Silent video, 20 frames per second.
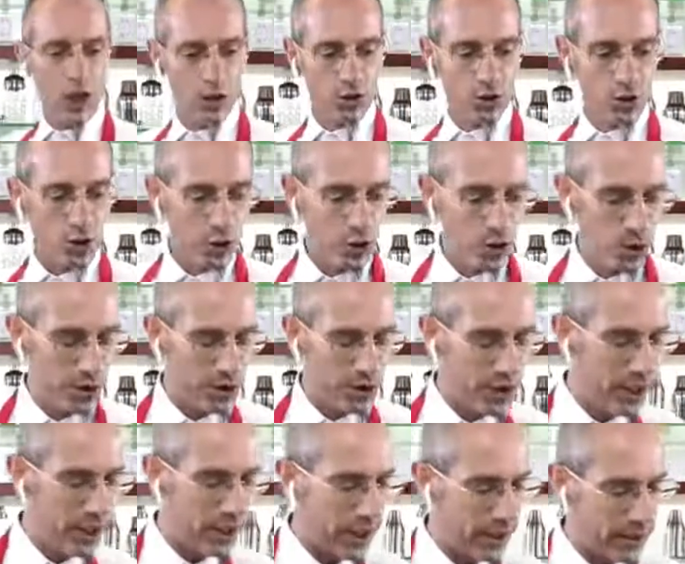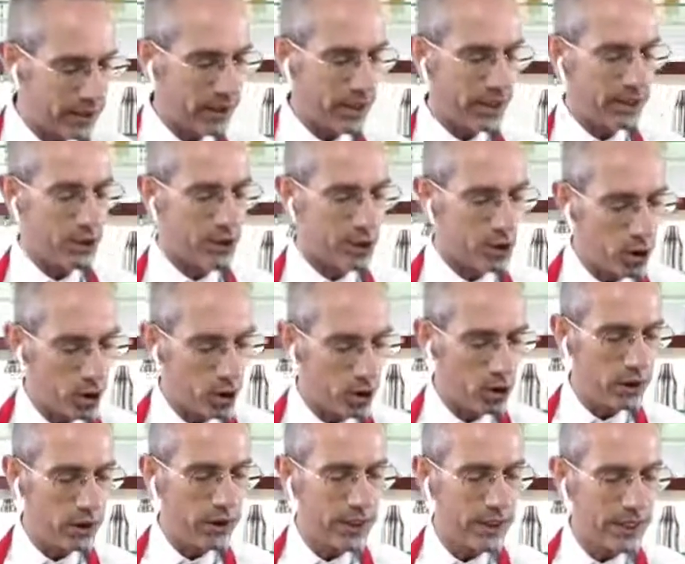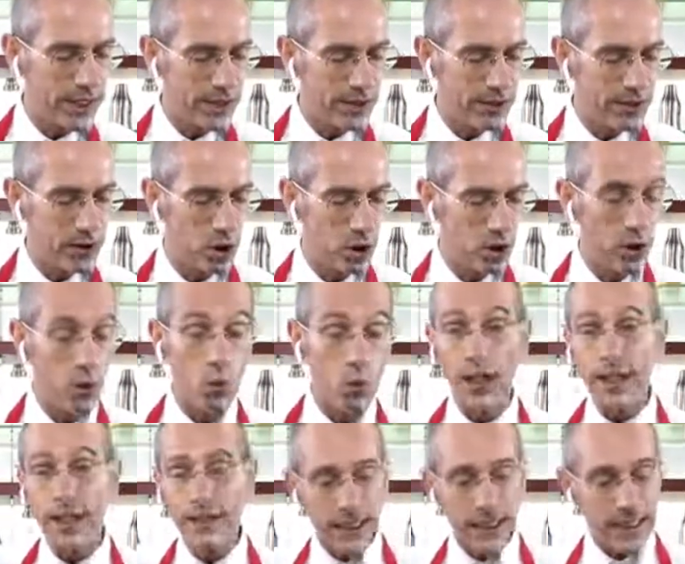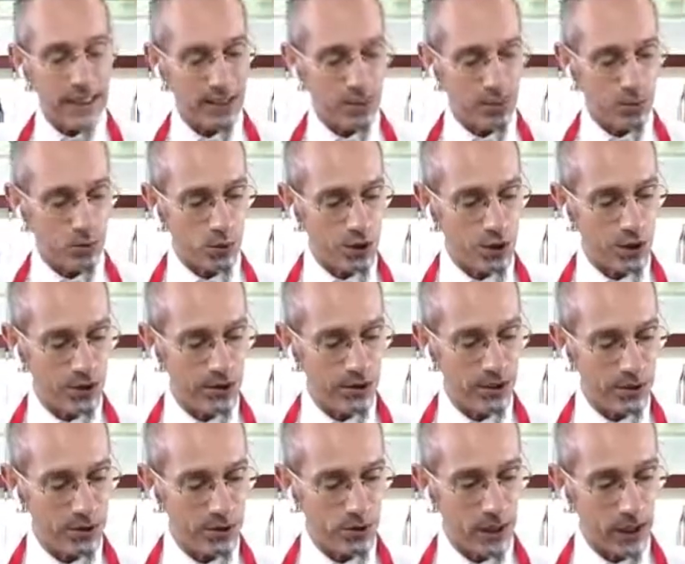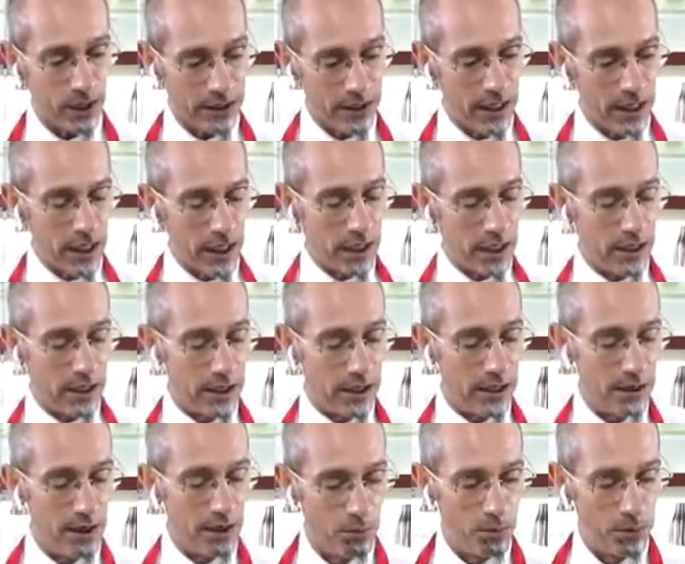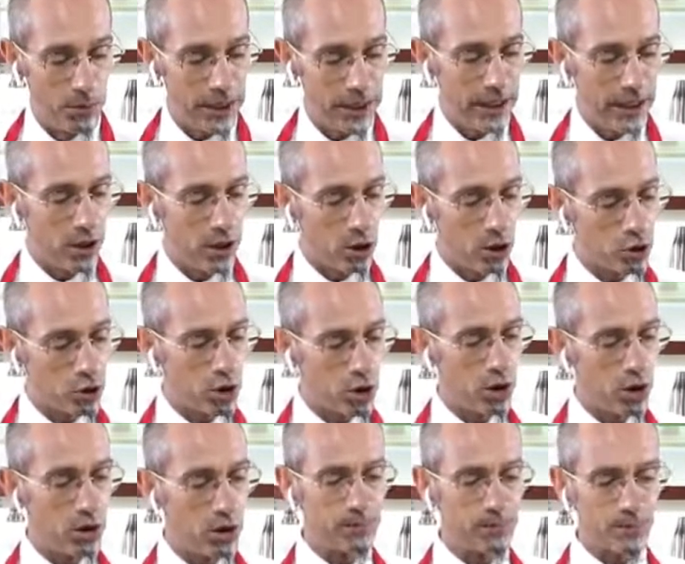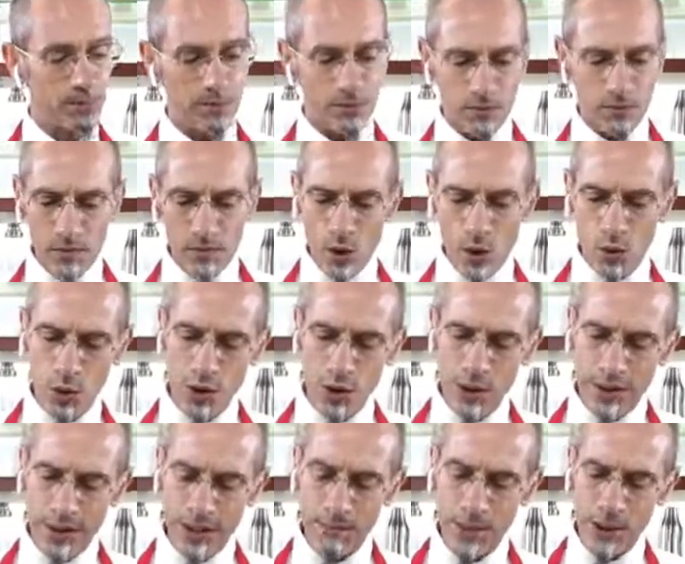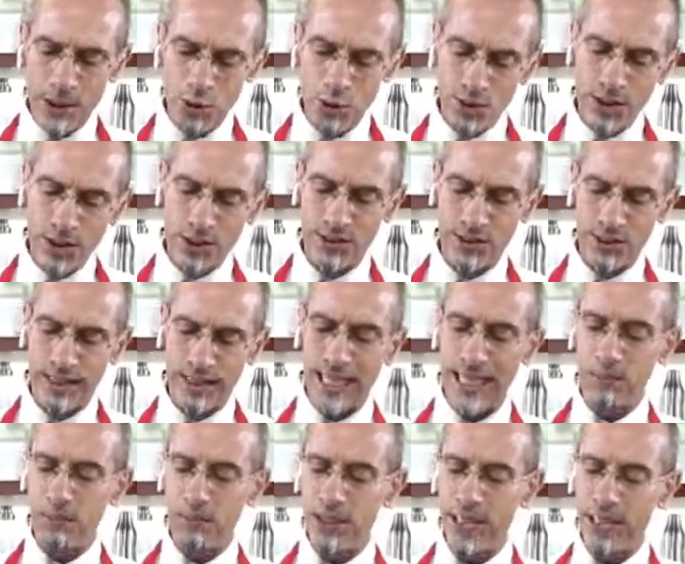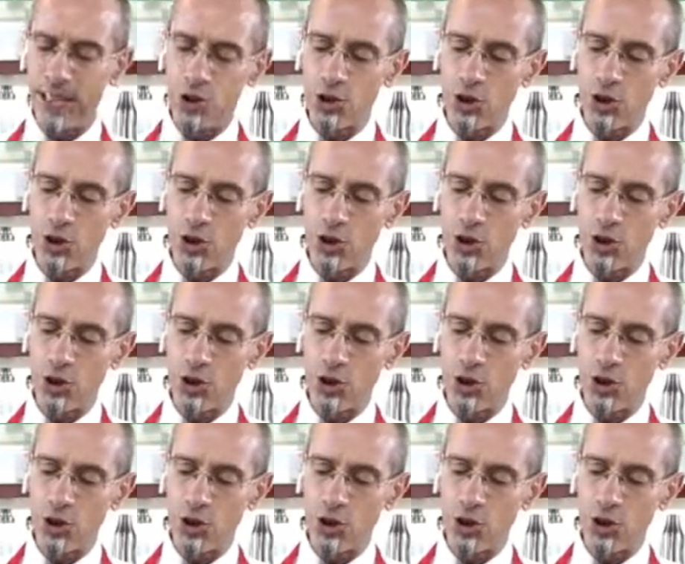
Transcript: use here at the school, is called a wine glass, which is this one. Normally also we can be used as a carbonation.